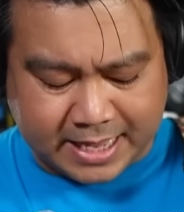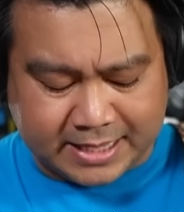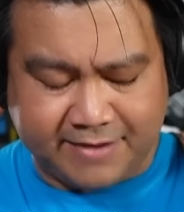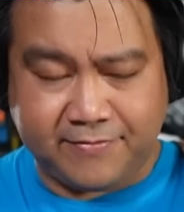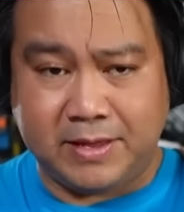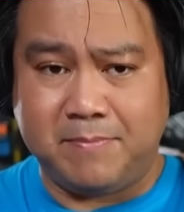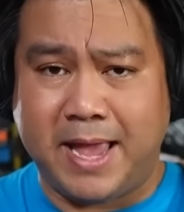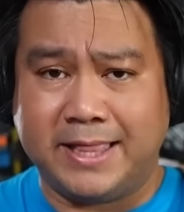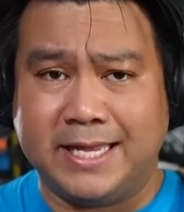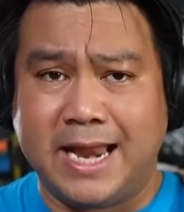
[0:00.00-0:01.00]
That definitely
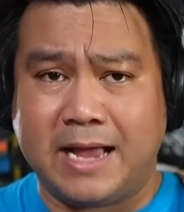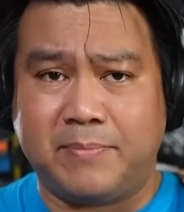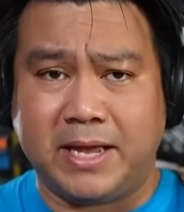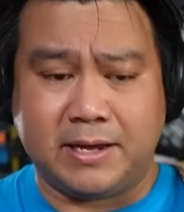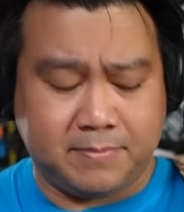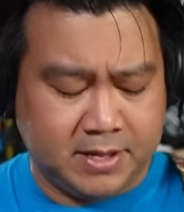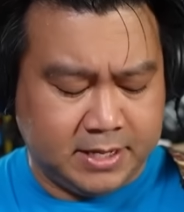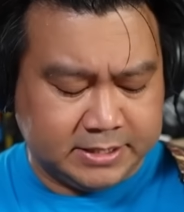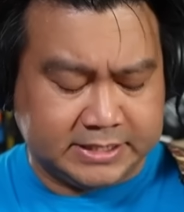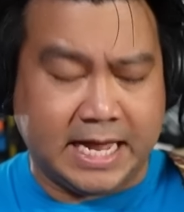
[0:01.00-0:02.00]
made the neck pickup
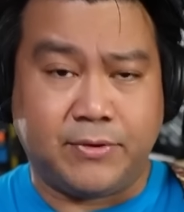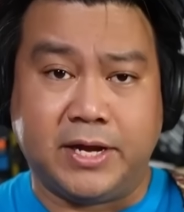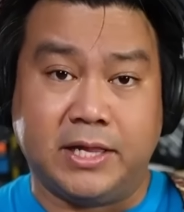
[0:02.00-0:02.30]
sound